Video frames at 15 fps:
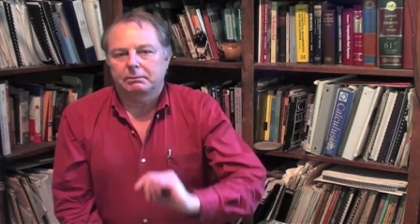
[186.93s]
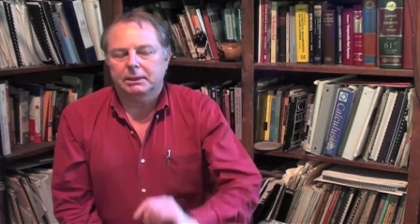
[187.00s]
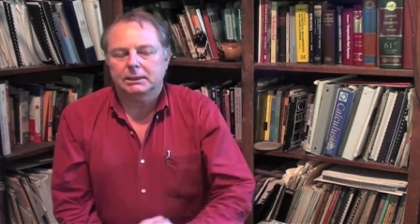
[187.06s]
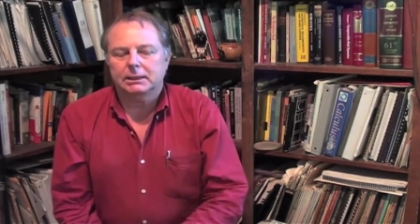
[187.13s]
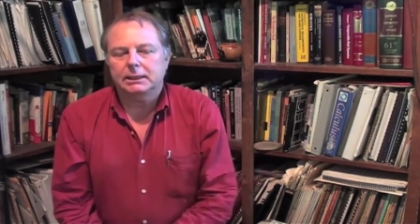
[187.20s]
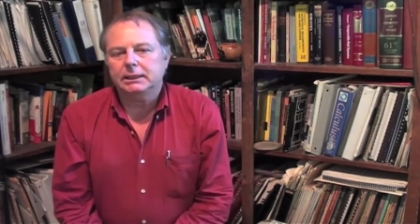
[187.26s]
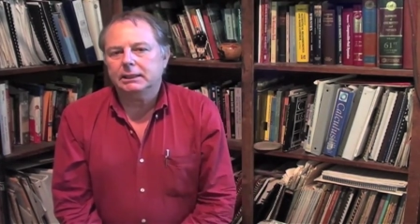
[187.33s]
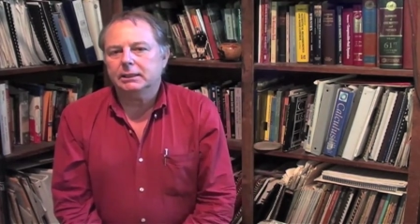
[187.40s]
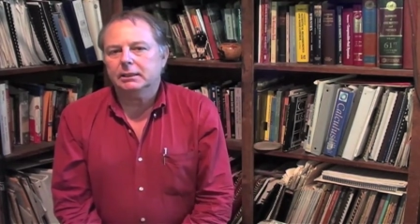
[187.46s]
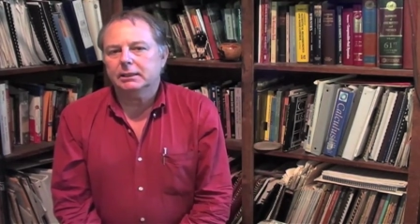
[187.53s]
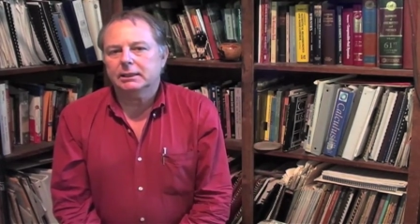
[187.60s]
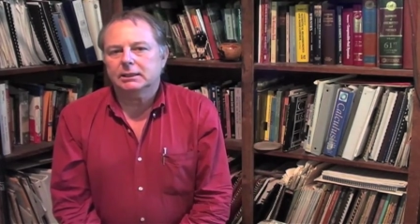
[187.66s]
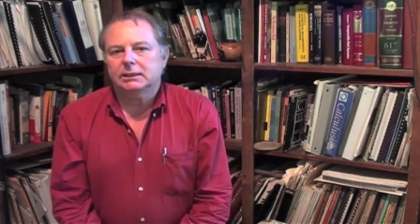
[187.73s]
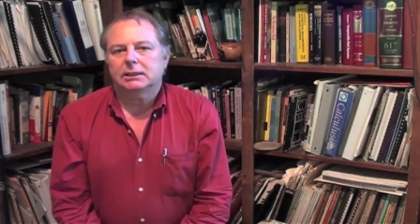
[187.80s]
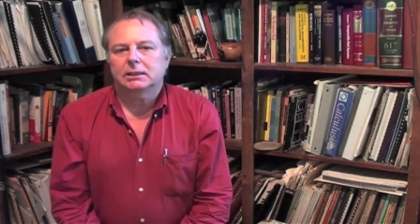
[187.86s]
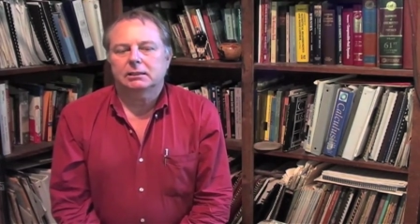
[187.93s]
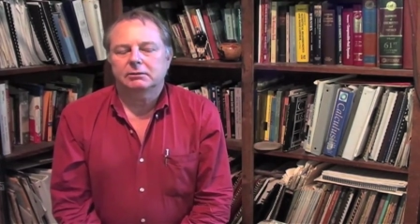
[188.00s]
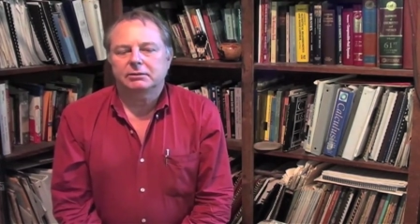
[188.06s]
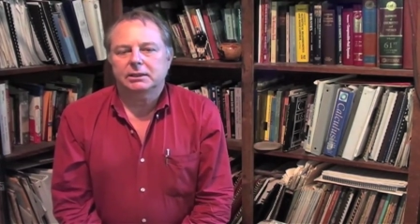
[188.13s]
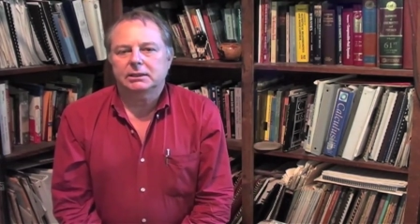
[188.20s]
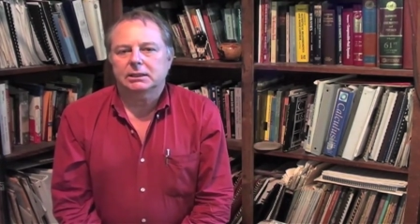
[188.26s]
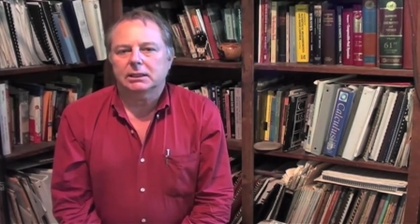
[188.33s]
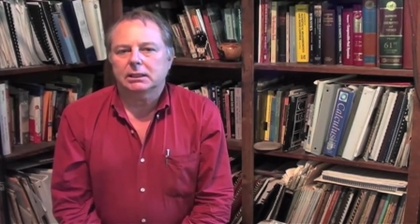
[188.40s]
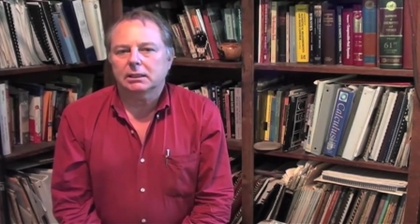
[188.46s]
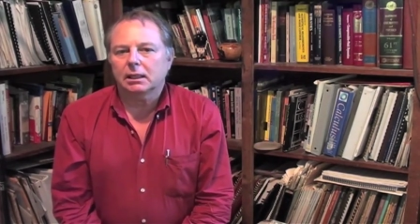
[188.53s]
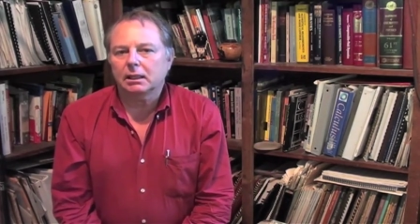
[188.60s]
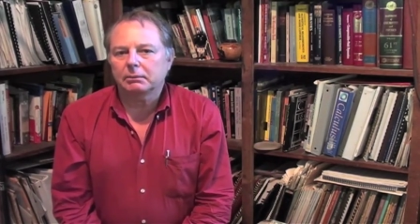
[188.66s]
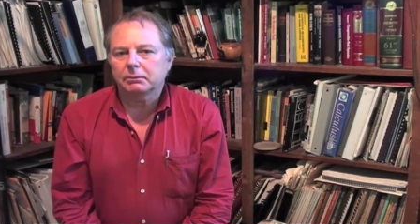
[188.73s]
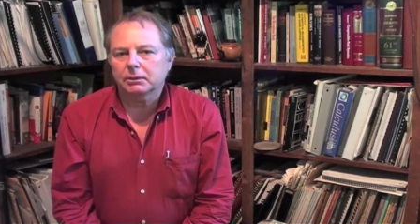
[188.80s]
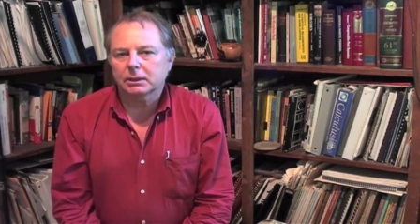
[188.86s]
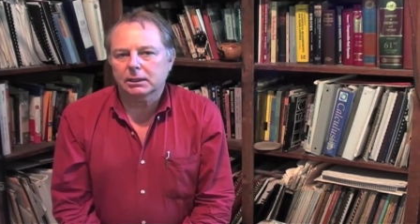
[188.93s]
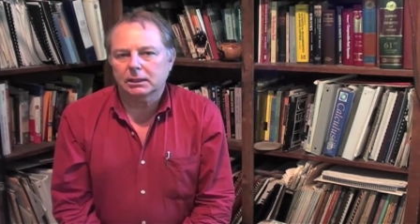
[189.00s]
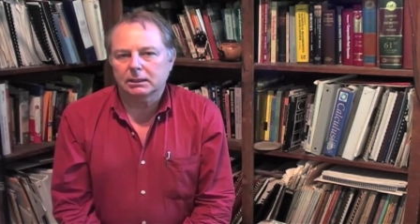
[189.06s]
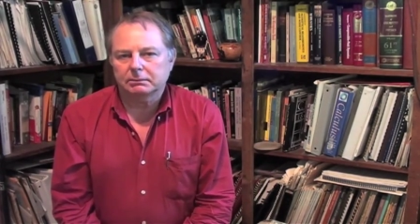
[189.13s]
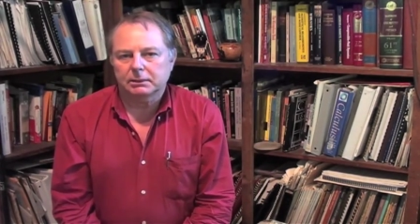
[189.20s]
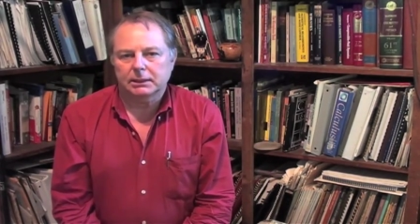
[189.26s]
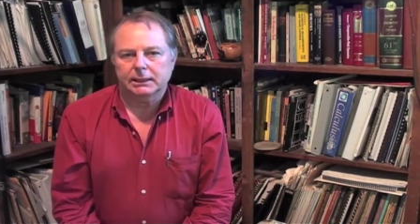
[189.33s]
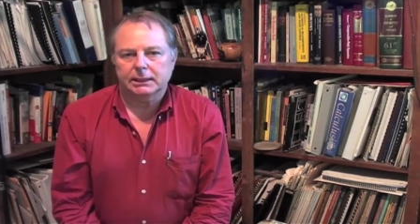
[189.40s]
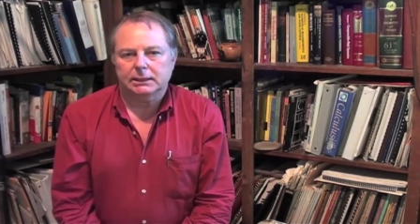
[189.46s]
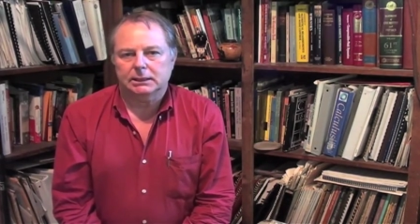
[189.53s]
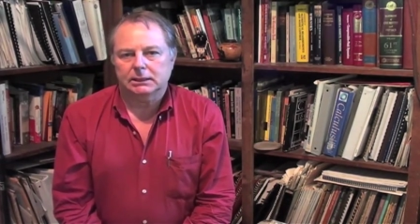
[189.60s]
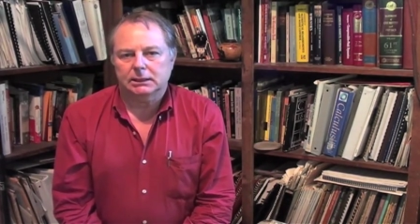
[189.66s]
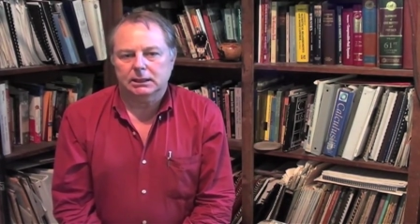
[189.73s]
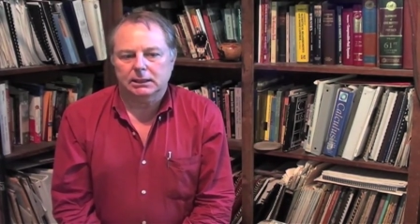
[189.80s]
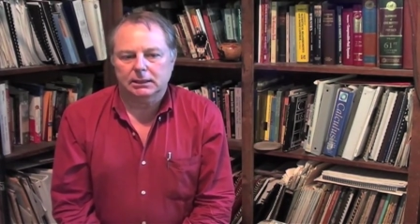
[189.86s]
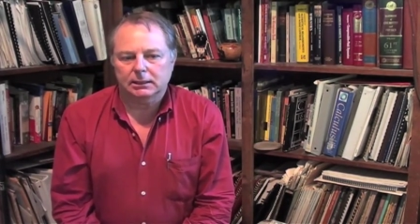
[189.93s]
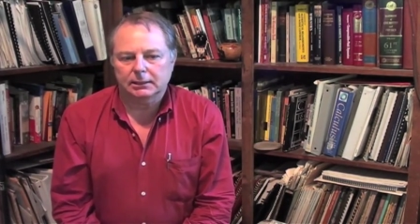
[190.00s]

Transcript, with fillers: But the ear itself is a lot more complex.